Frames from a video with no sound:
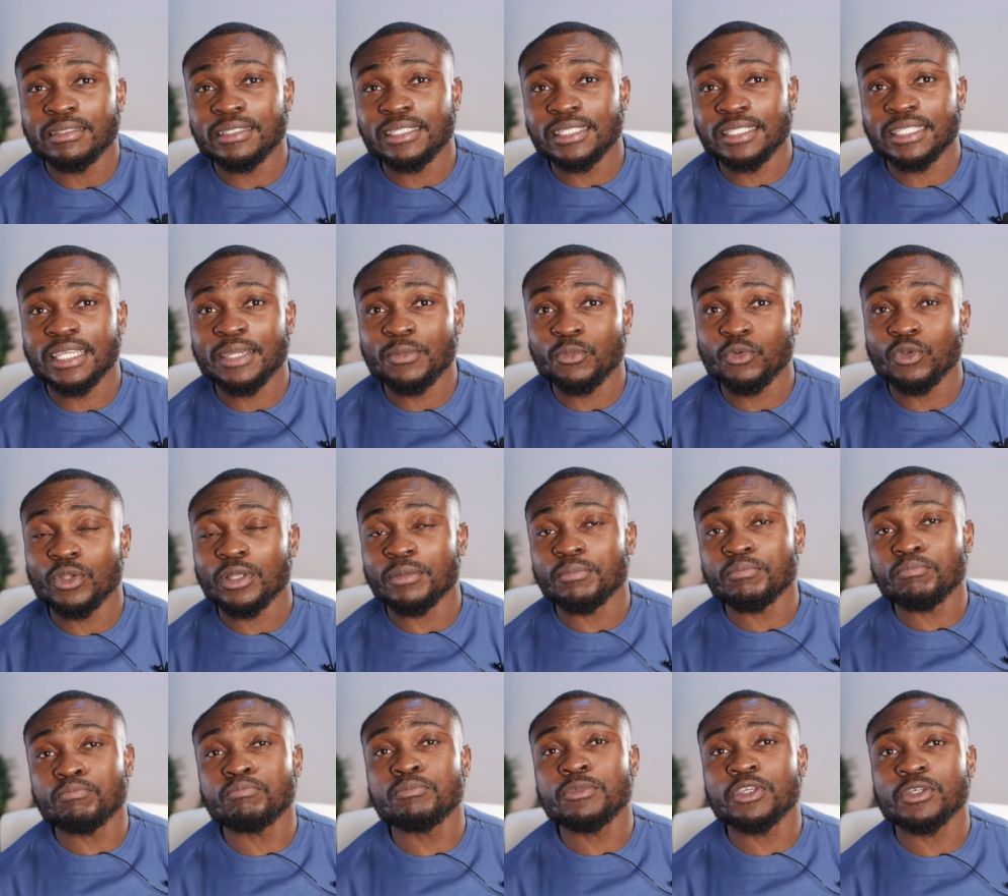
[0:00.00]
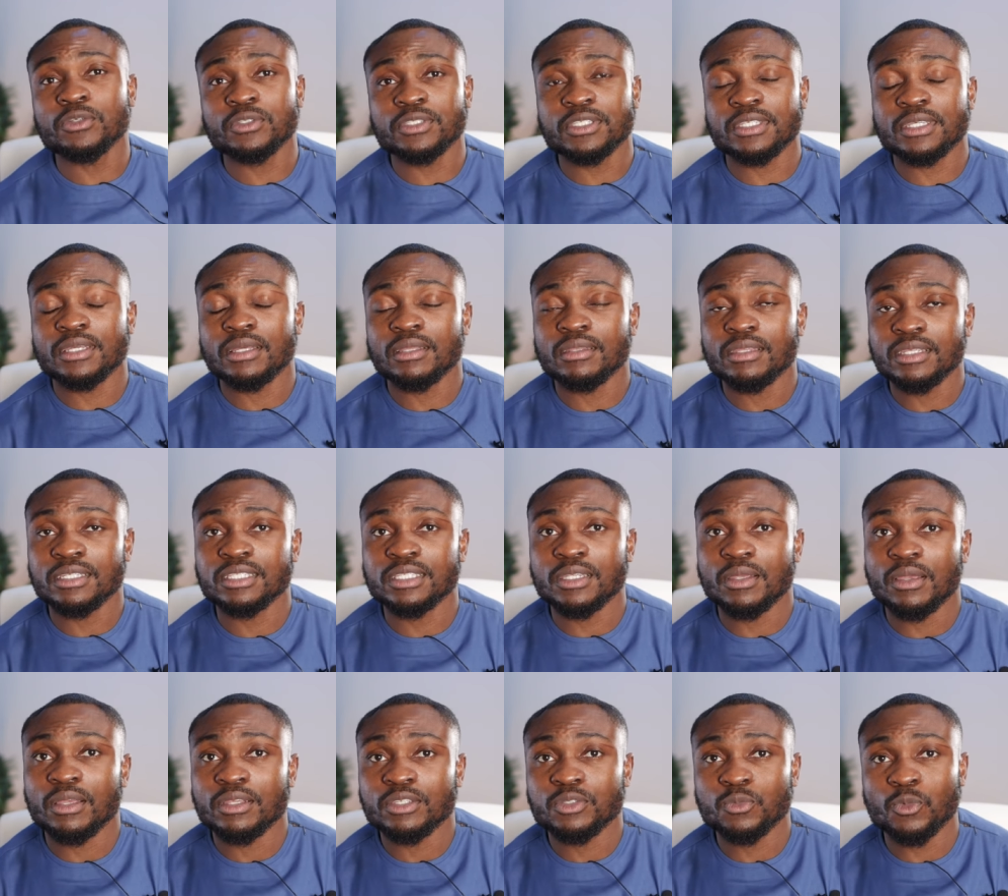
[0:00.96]
disable or mute
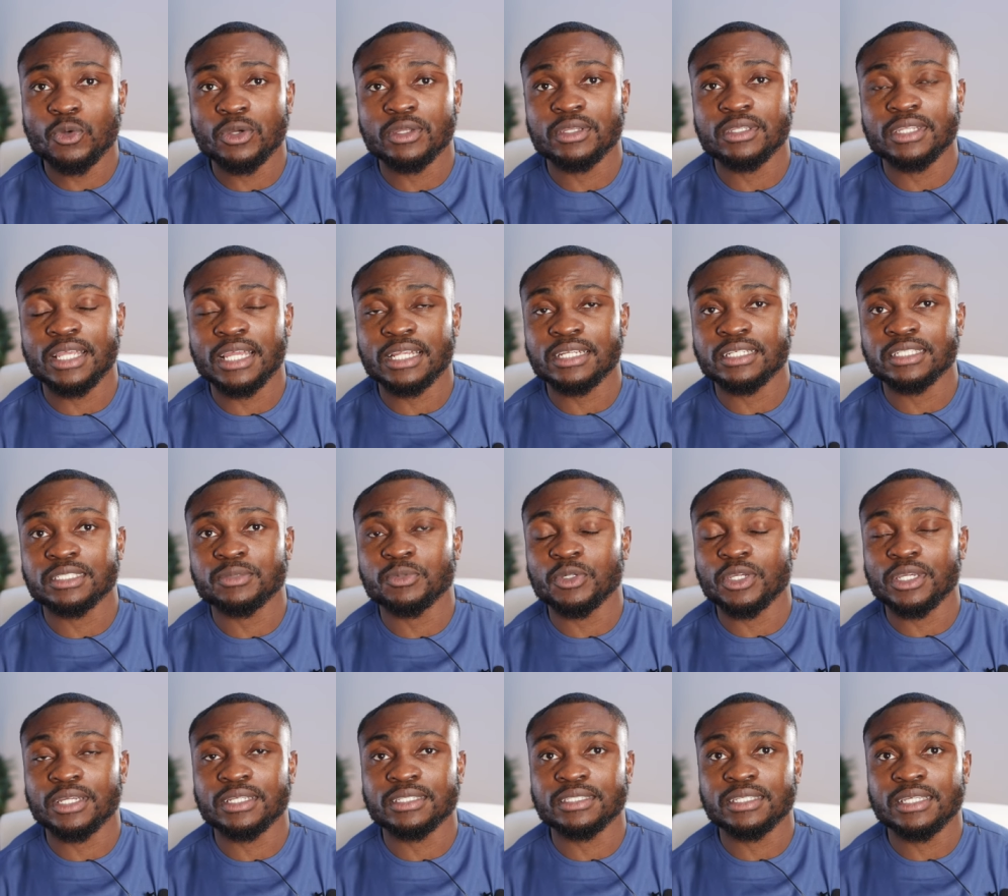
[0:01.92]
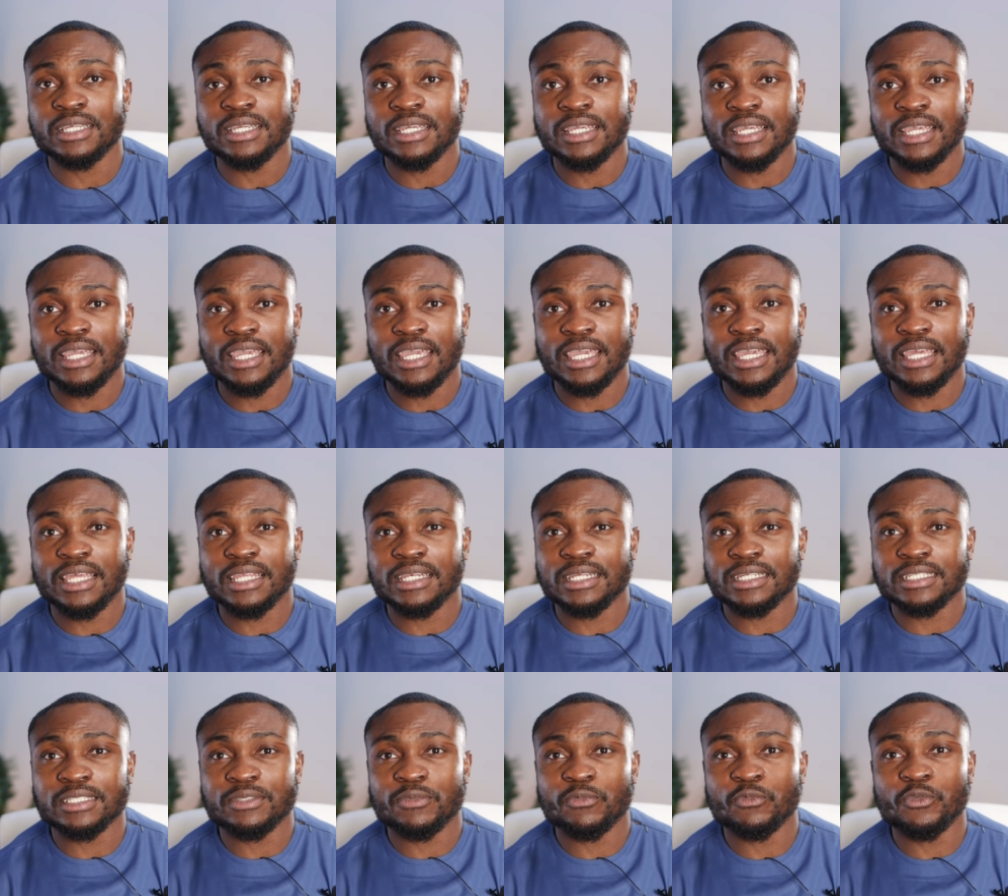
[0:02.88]
this smoke detectors because it
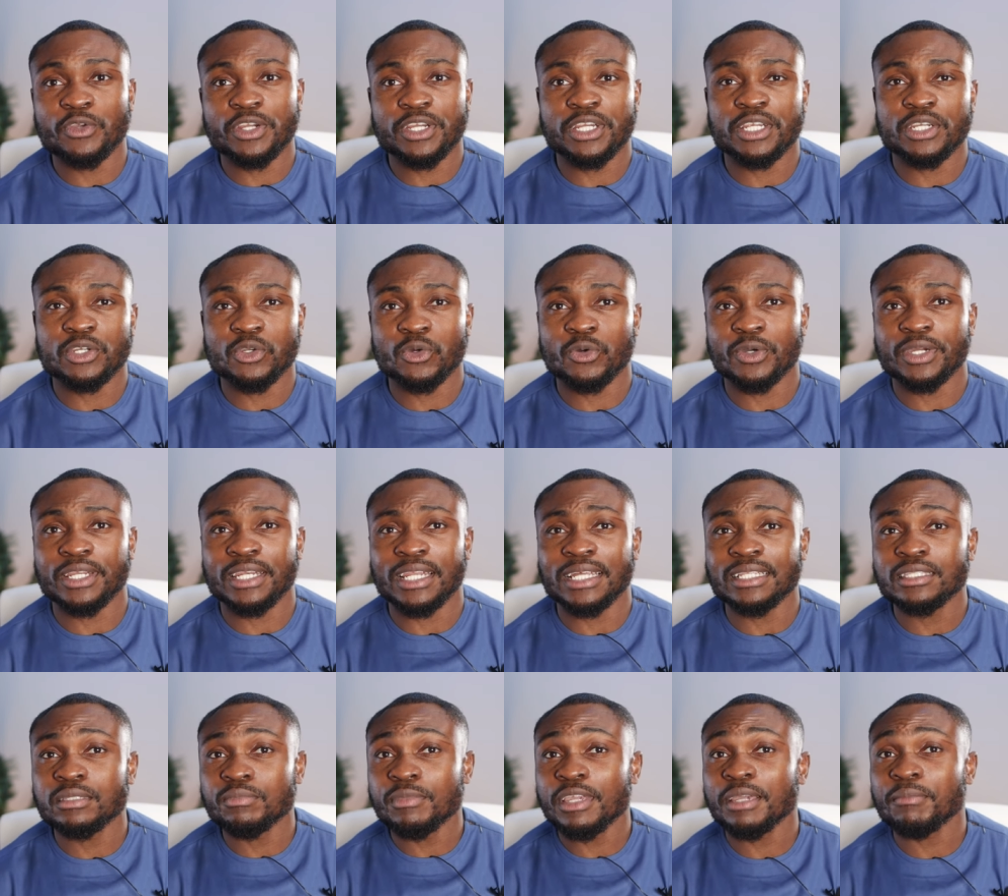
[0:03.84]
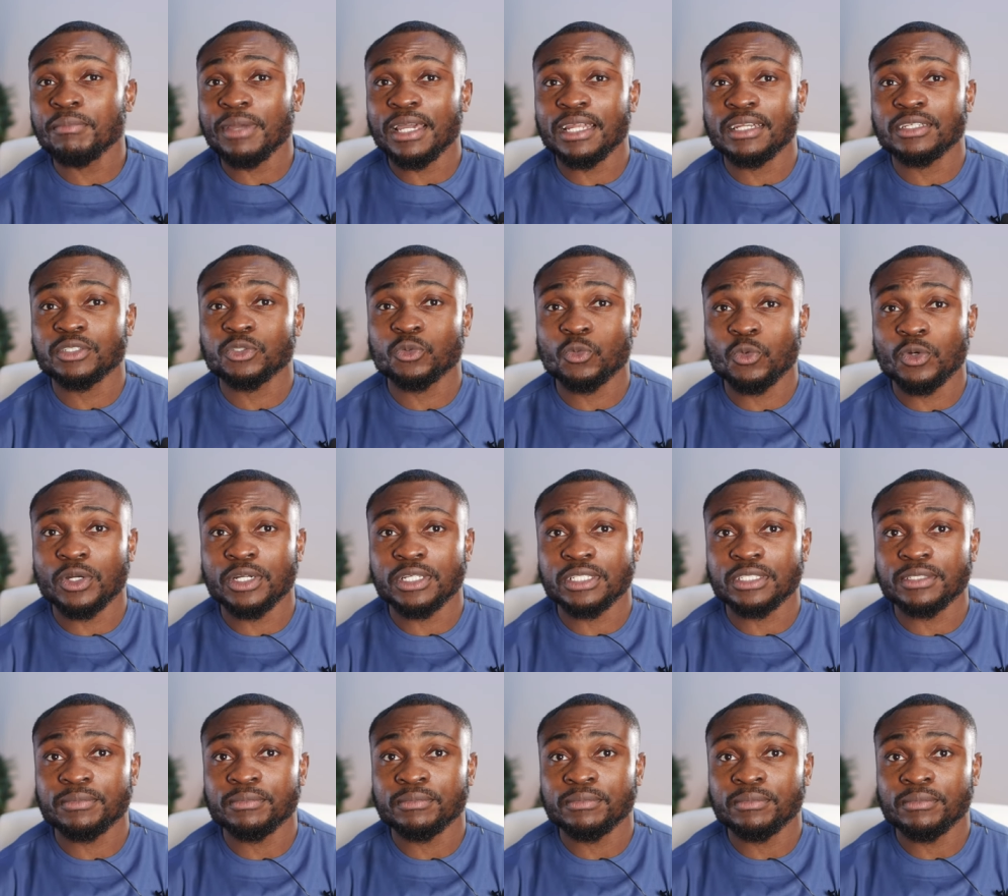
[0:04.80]
is very annoying and to make matters
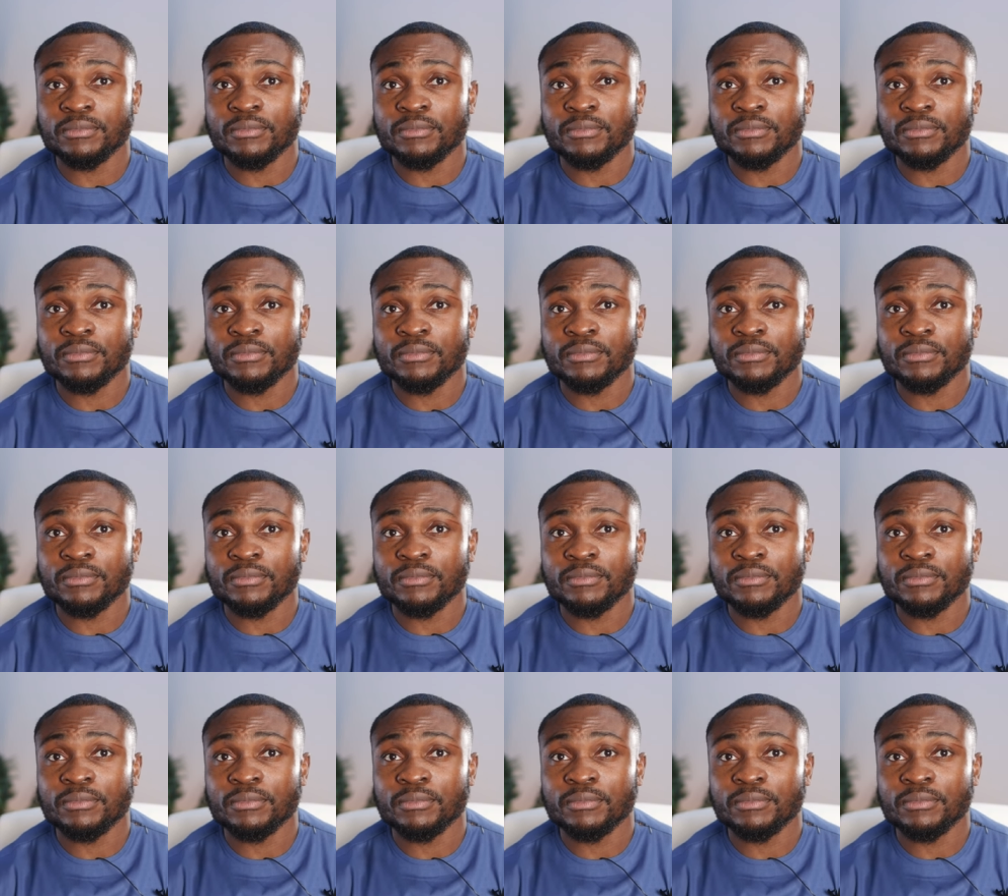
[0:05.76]
worse